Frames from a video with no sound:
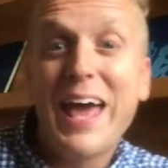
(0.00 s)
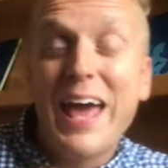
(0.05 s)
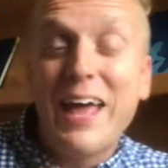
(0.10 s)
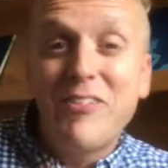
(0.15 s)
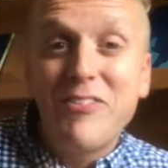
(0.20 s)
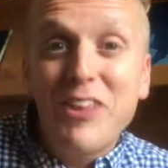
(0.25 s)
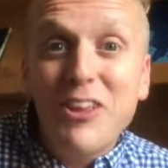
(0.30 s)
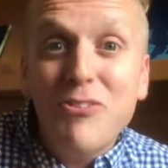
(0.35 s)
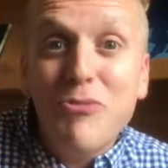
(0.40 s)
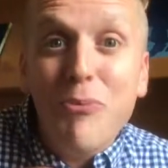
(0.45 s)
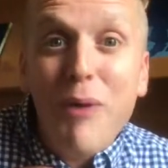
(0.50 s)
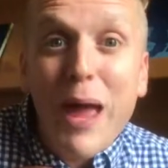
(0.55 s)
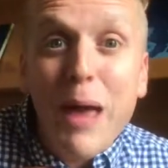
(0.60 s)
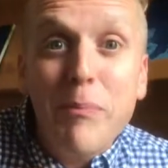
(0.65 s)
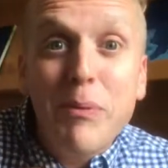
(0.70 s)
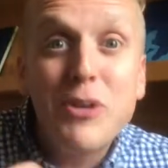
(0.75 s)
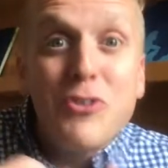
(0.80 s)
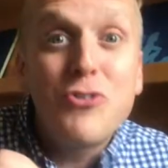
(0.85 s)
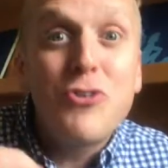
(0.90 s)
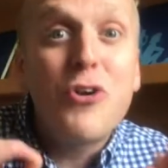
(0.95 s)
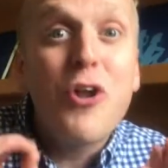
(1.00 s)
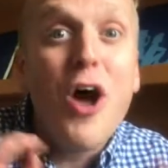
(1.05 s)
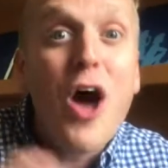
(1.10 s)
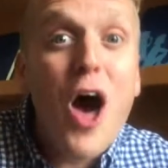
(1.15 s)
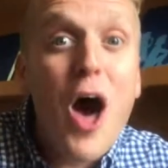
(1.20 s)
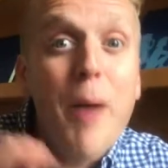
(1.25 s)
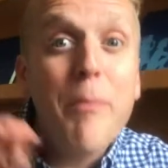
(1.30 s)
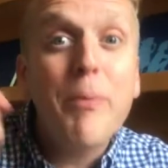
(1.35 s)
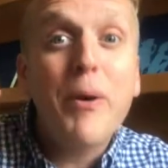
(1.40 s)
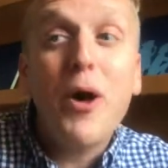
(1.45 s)
and this rabbit should
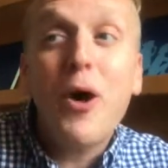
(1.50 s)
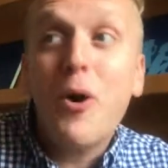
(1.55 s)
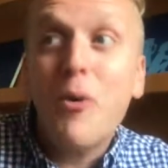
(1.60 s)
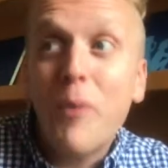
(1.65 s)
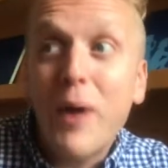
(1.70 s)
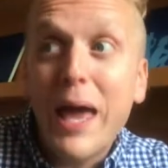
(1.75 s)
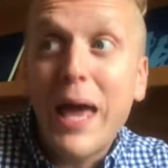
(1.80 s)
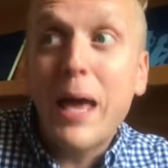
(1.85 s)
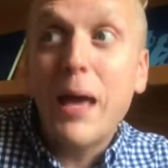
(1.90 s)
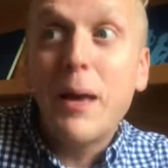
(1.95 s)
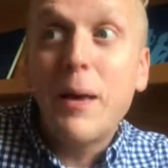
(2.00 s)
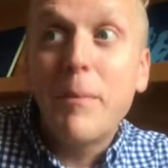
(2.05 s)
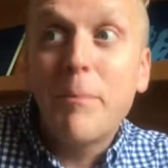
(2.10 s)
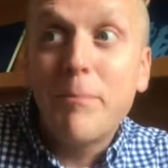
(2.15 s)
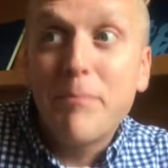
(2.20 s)
hop away